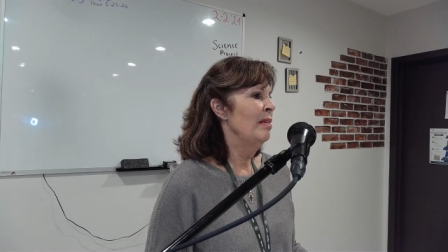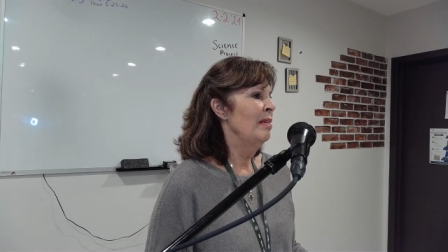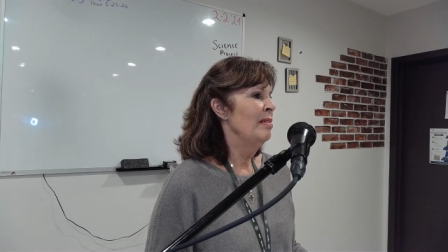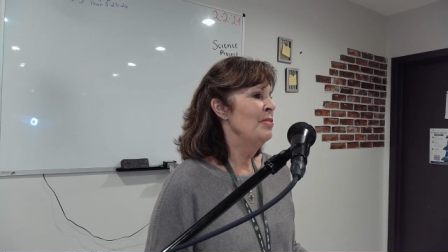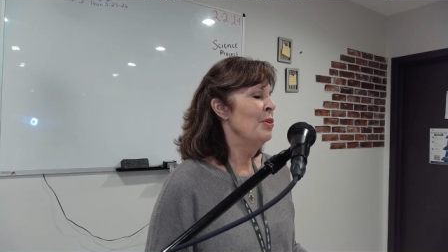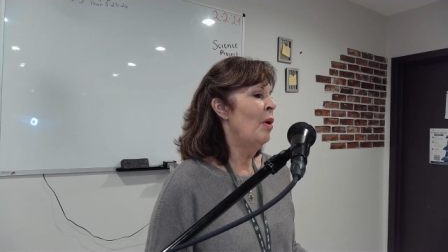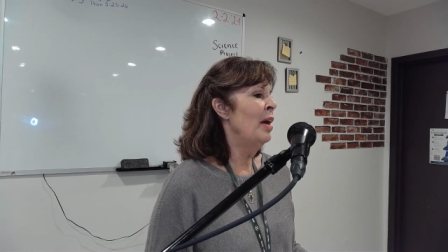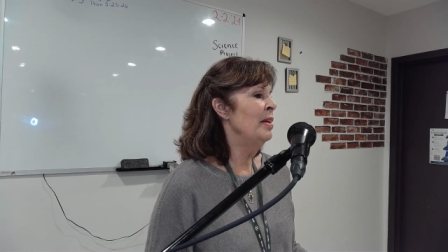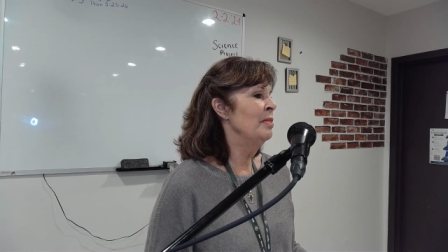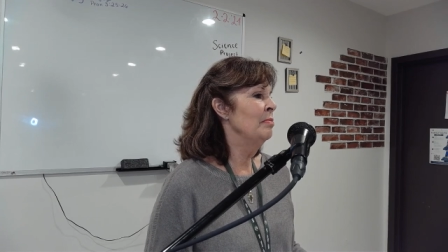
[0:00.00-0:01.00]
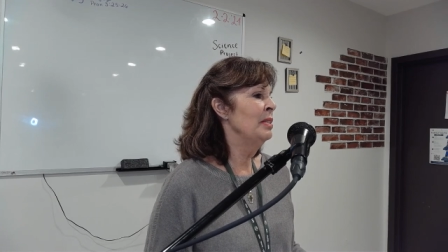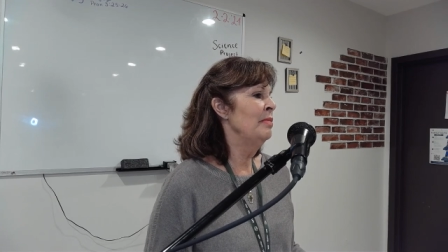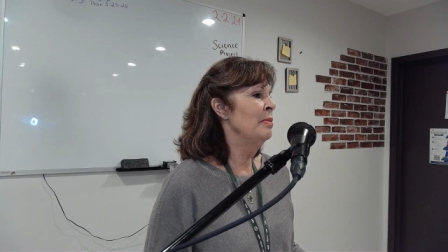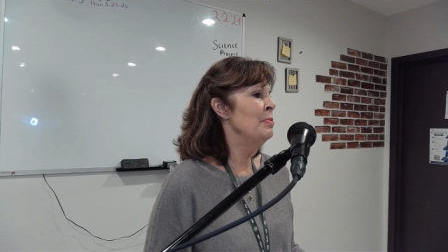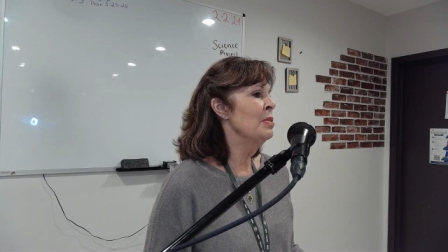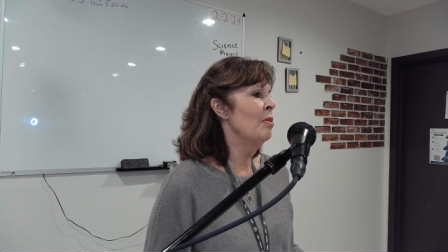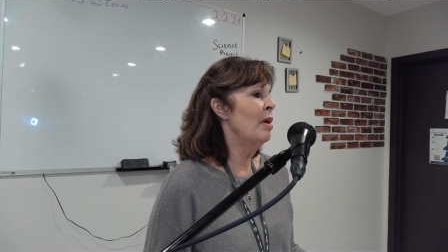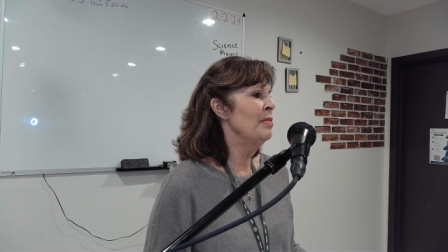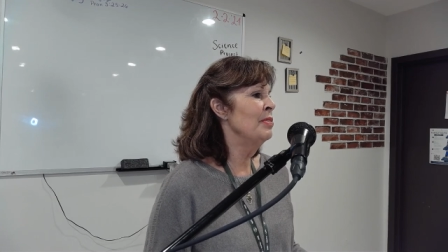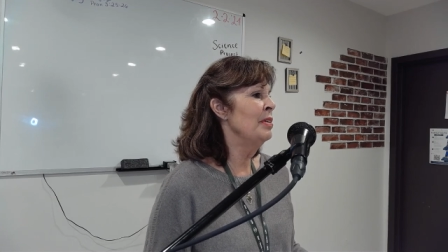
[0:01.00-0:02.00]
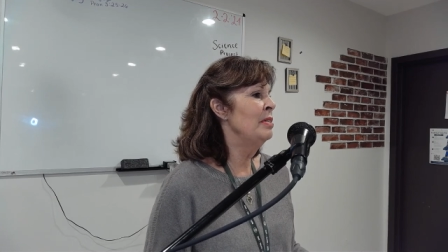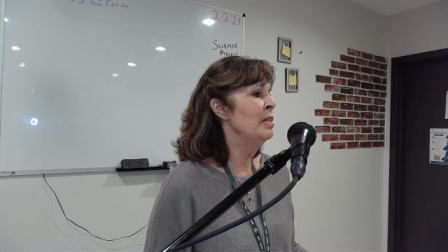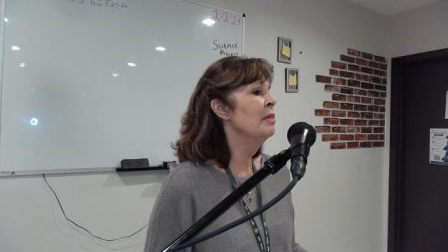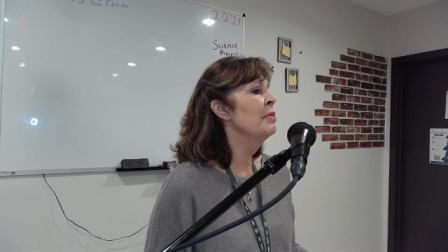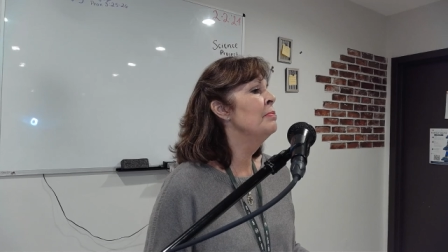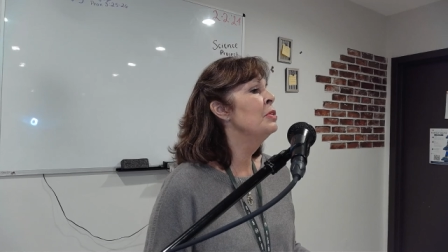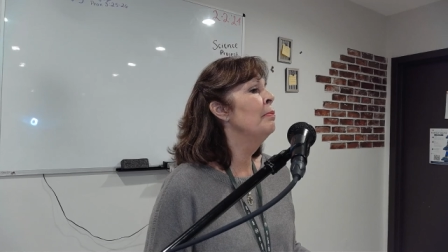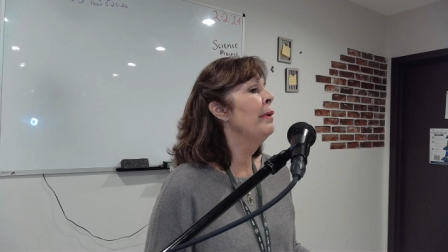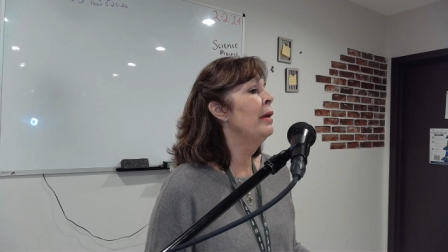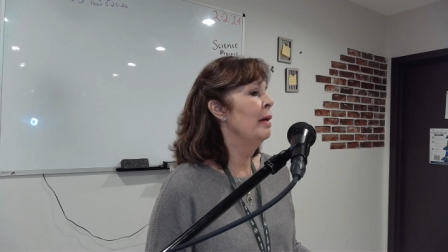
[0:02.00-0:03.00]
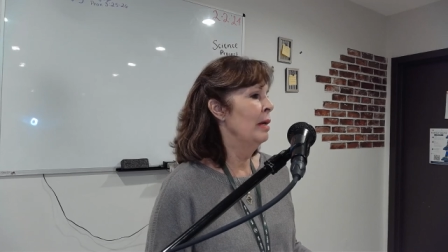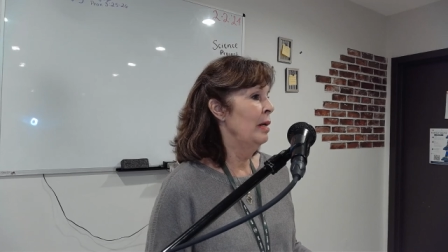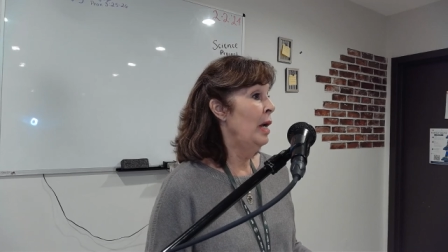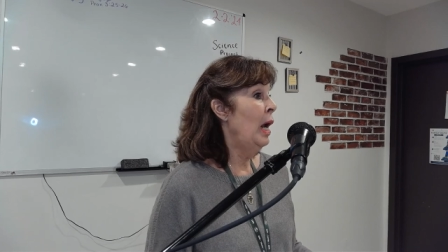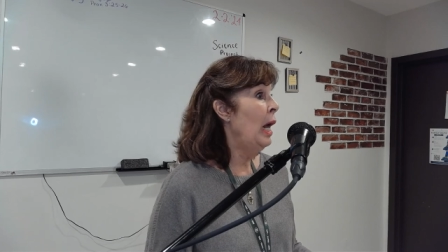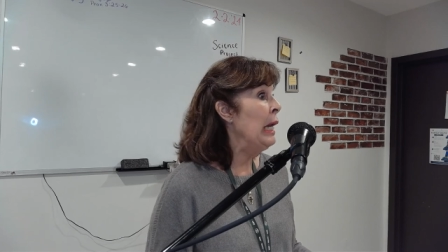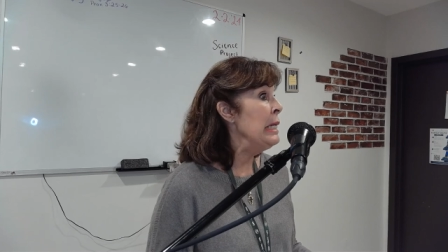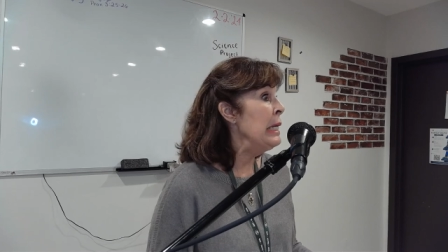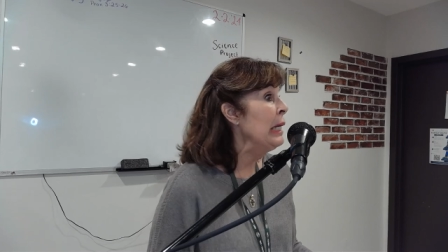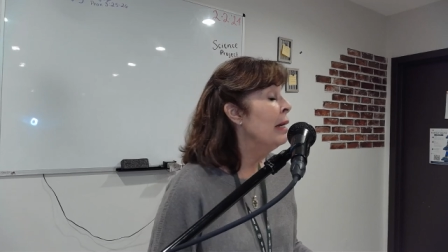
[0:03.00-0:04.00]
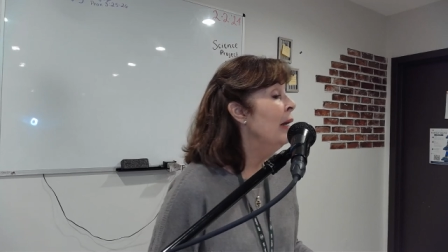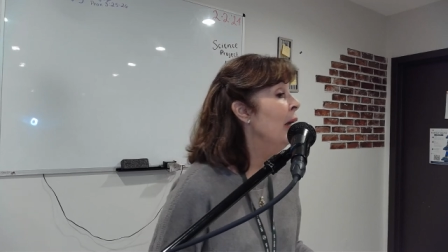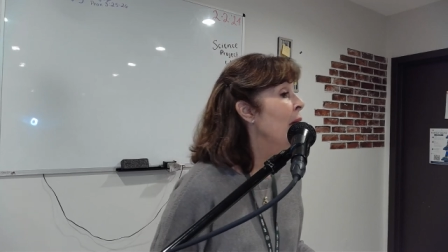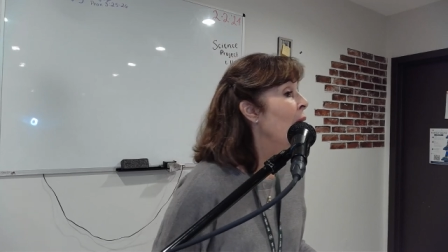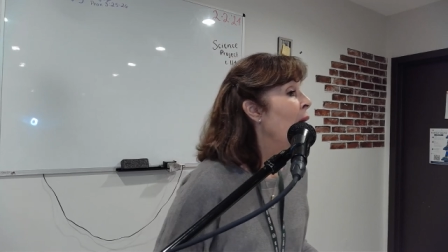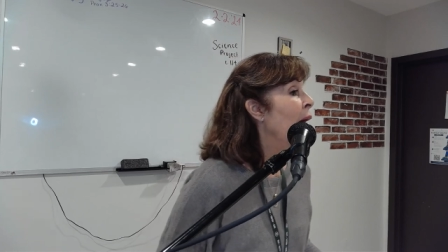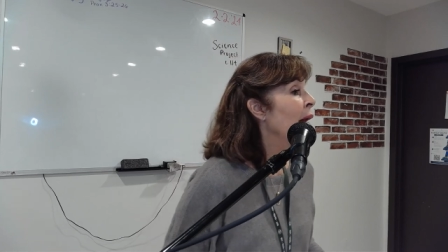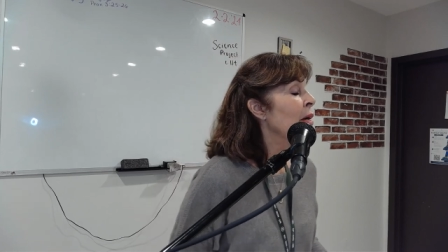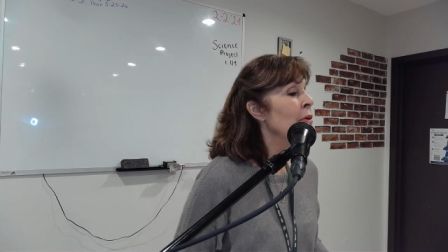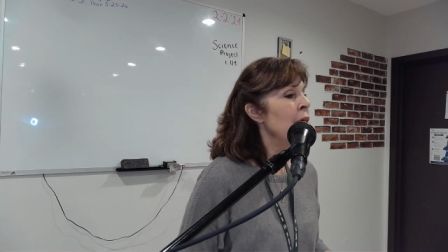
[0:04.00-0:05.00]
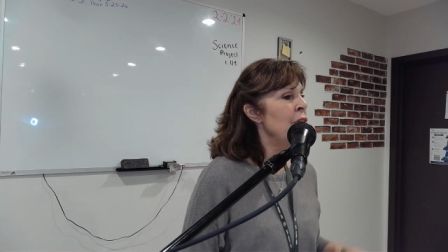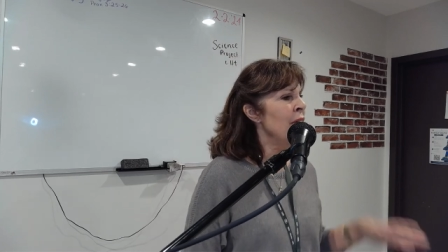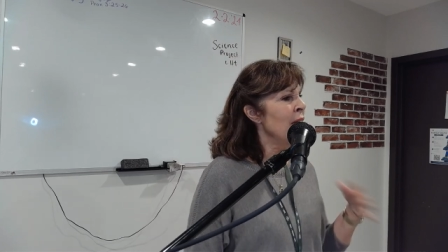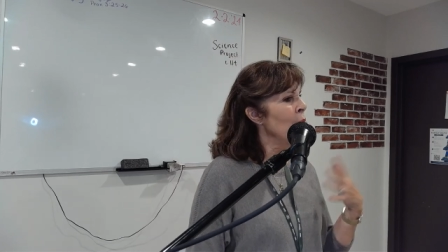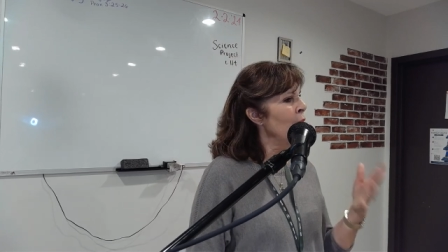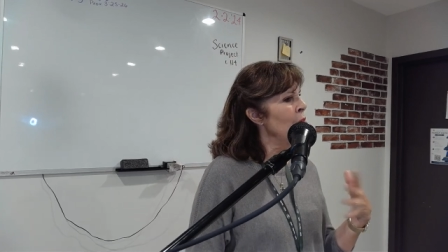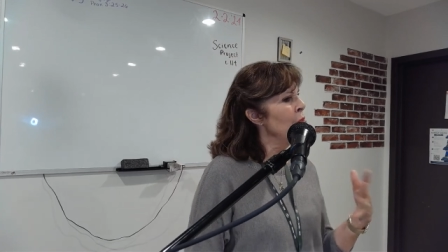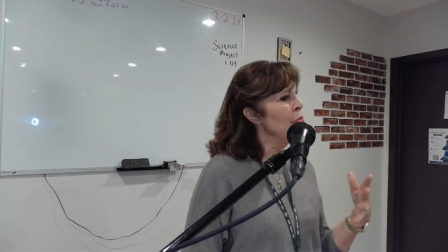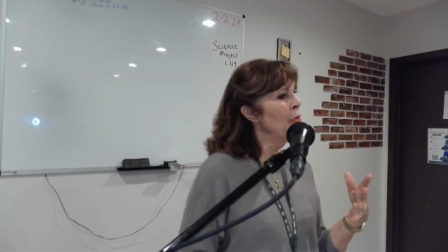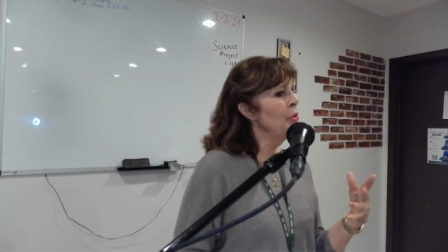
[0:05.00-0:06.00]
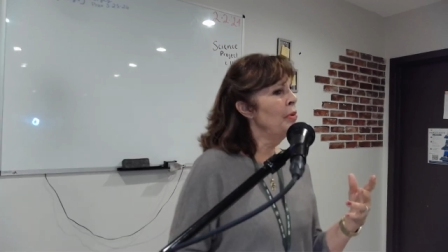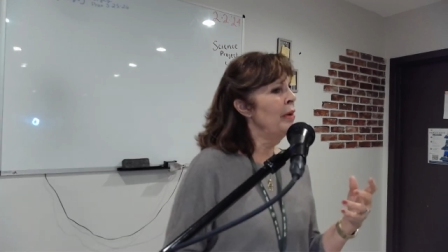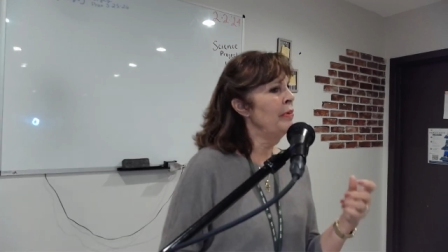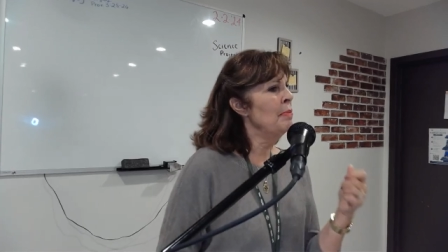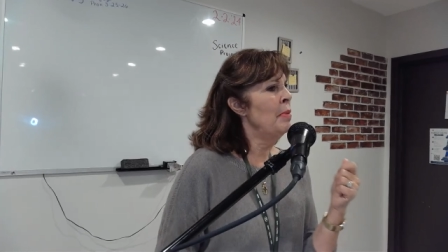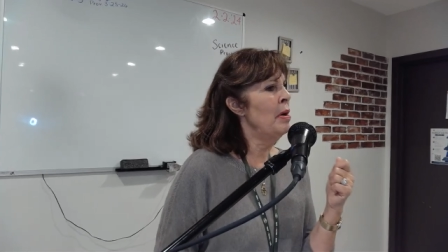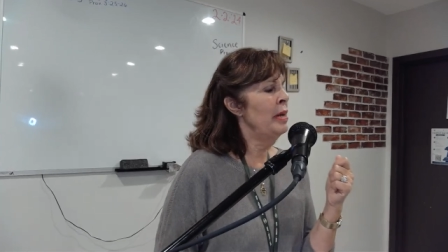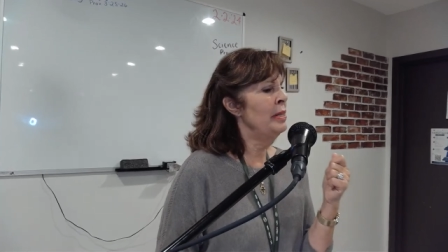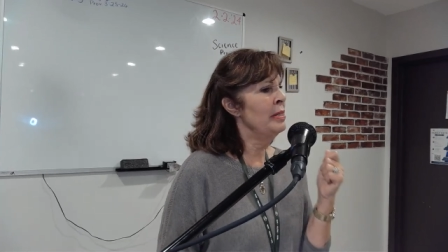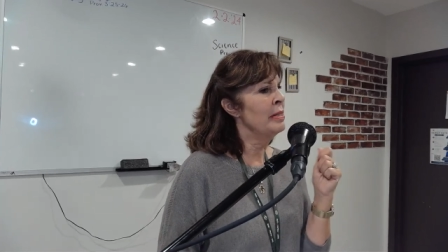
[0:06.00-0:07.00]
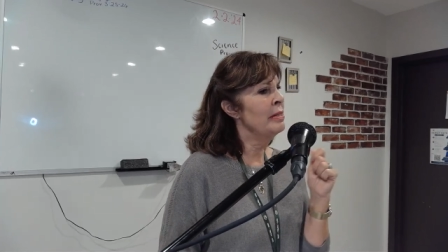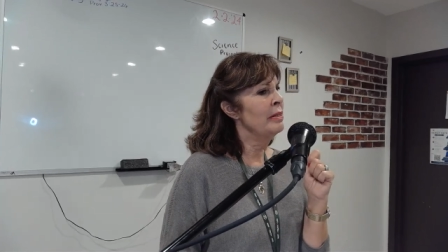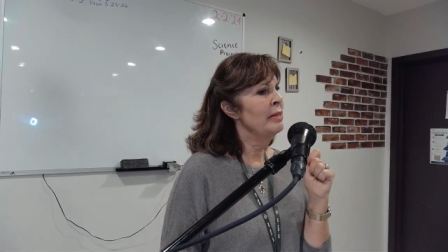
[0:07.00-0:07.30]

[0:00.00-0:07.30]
So I didn't believe him, so I said, Tell them to me. And he did. And I go, He just has one of those photographic minds.